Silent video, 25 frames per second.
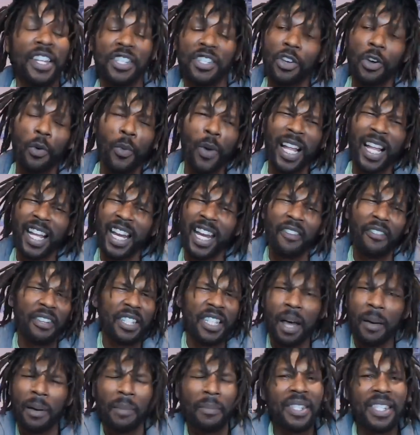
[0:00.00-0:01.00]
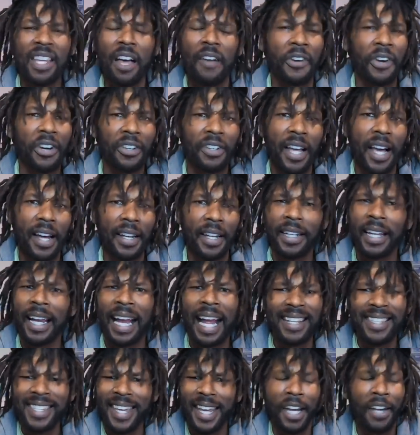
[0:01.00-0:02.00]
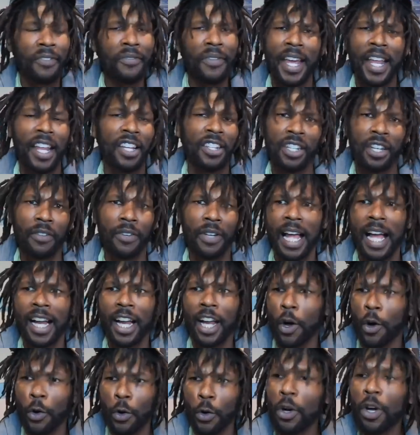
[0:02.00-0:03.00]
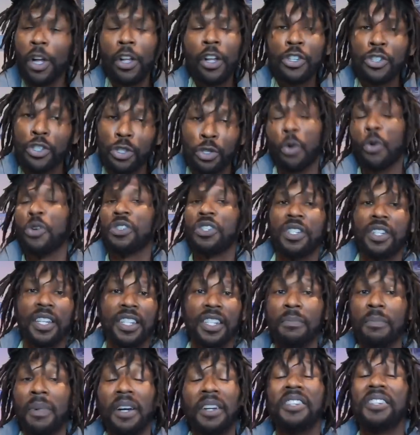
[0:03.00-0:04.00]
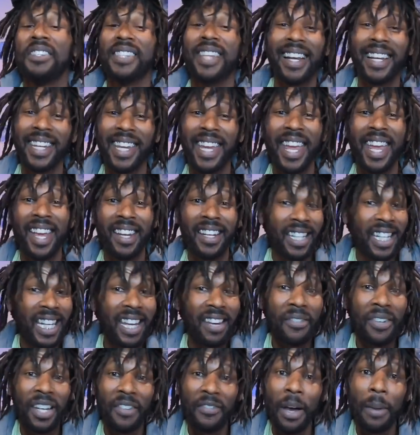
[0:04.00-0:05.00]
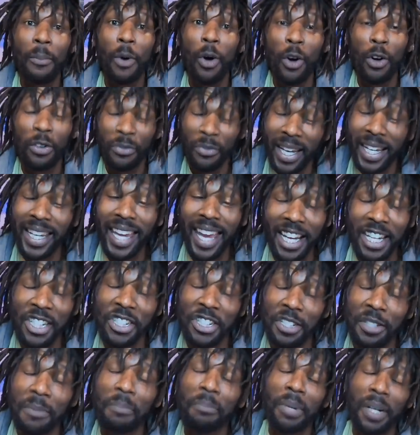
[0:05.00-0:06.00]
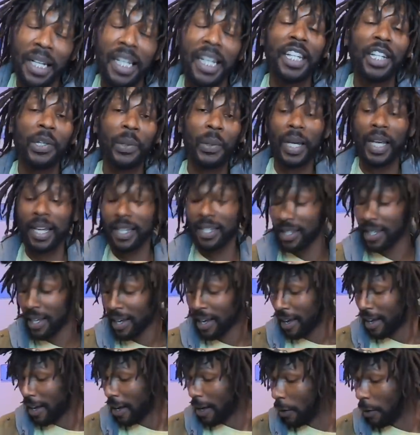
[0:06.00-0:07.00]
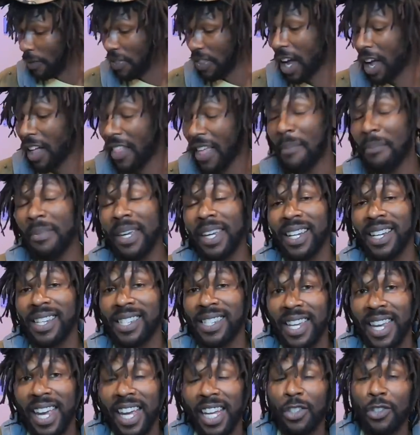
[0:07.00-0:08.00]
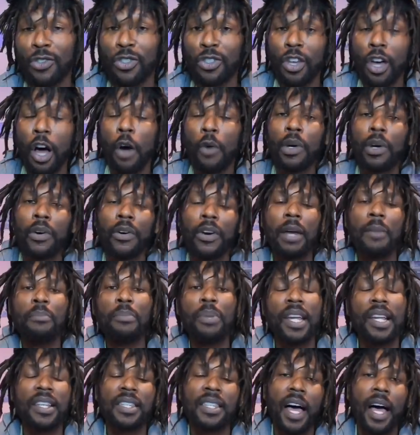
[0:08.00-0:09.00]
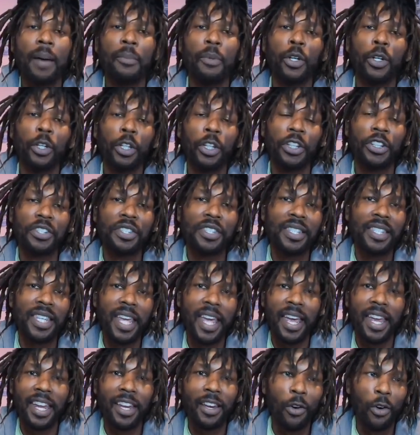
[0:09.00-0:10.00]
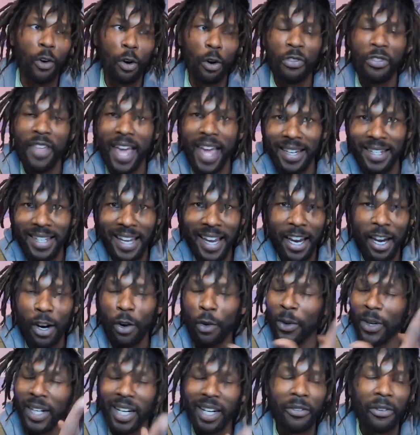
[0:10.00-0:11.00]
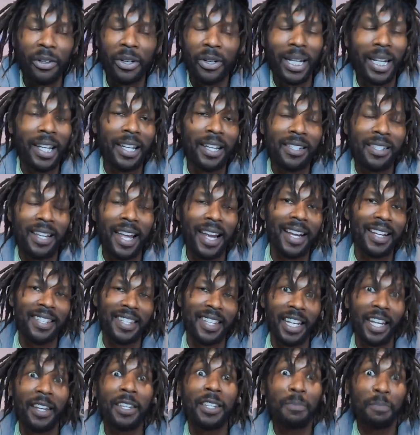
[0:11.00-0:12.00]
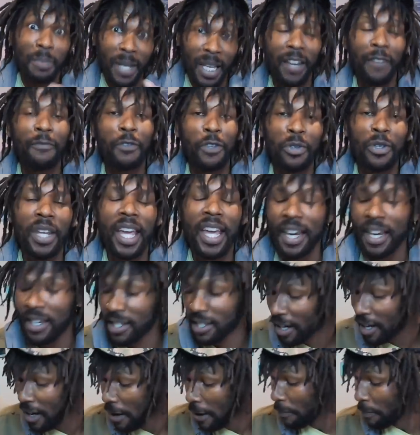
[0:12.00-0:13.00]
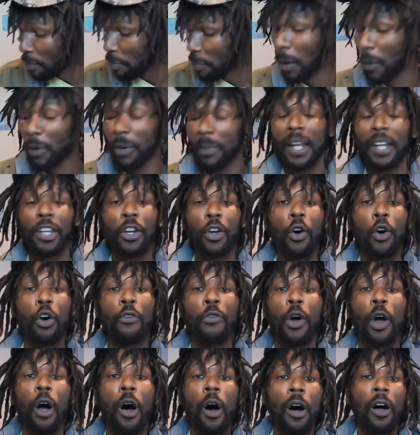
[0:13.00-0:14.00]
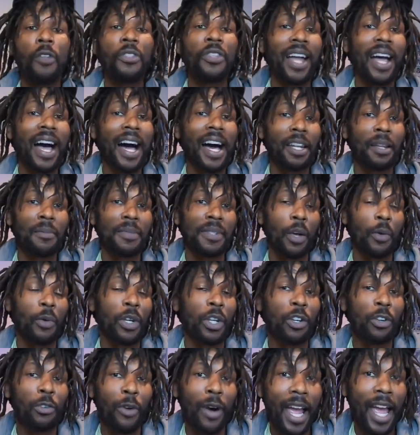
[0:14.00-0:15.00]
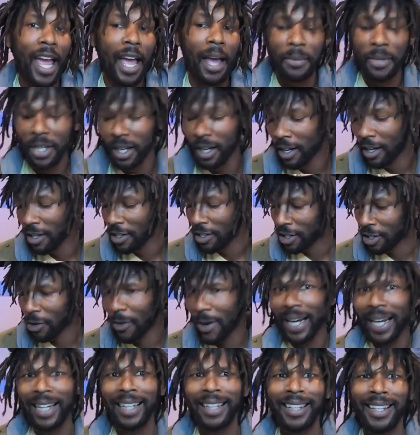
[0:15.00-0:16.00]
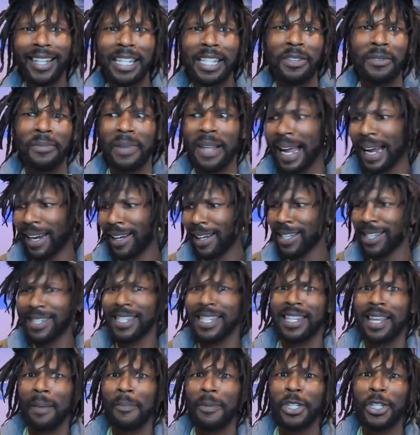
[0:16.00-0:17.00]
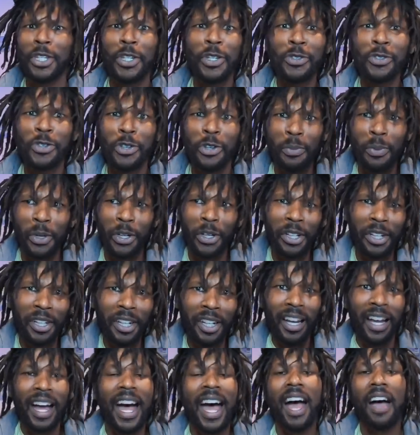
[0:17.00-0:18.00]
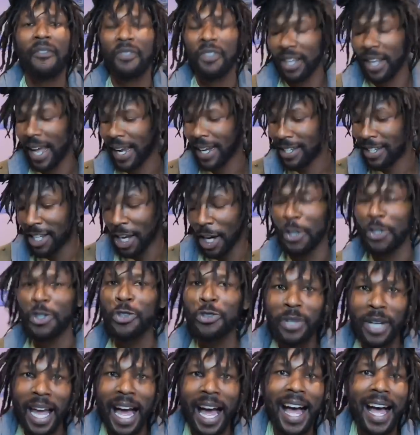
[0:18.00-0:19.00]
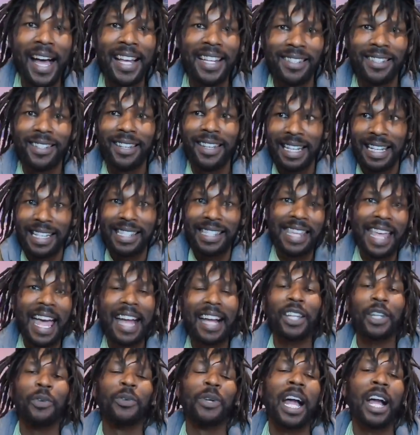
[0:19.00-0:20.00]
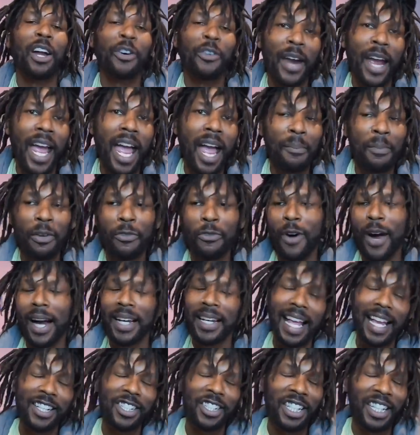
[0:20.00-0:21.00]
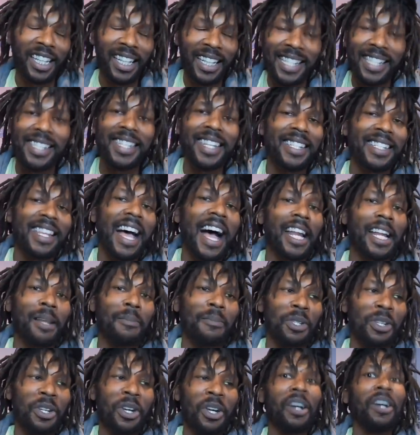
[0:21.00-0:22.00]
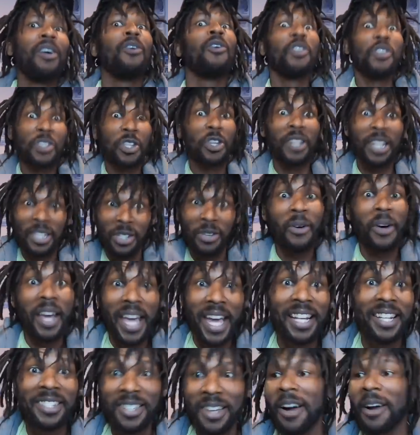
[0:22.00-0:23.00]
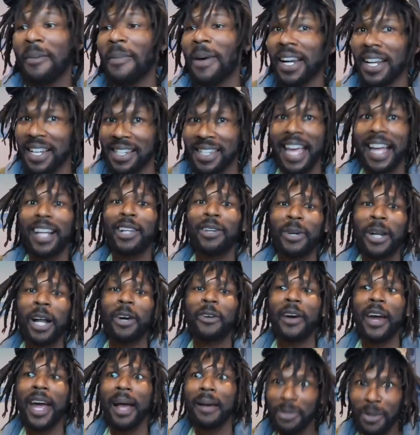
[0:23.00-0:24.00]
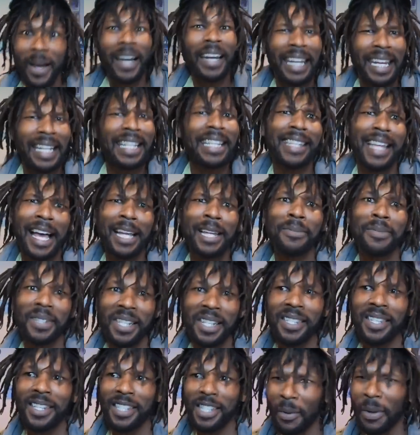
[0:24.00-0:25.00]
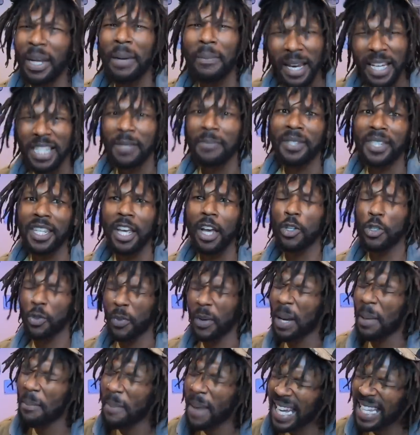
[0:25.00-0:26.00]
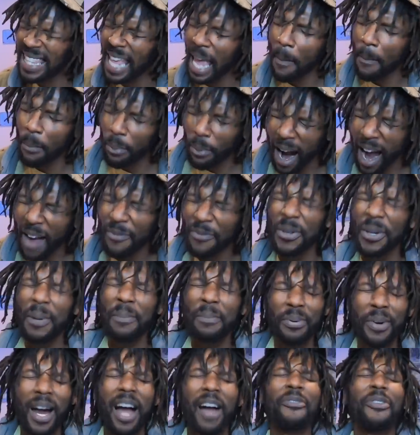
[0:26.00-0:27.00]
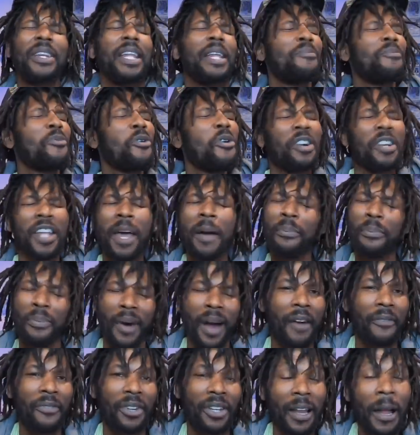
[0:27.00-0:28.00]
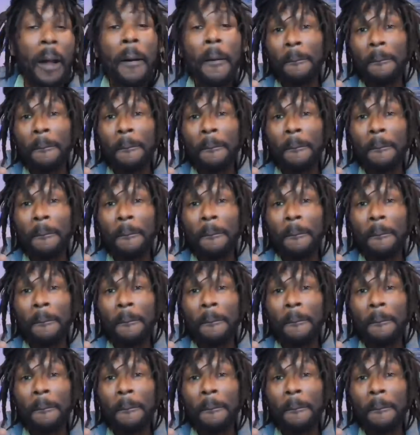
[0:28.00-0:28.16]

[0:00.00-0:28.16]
So while every time I'm in South Carolina, like I take advantage of it, I go sourcing as much as I can, even if I'm on vacation. But anyways, with all that being said, you saw we were at Bentham earlier today, or that day, or whatever it is. Like I said, it's been a few days, but we're about to go over all the items that we grabbed so I can list them. Like, since I'm a YouTuber, I have to like tell you guys exactly what I grabbed before I can actually list these items. So let's go ahead and talk about exactly what I grabbed so I can get these items listed, so we can make some sales, so we can make that profit, and more of that profit.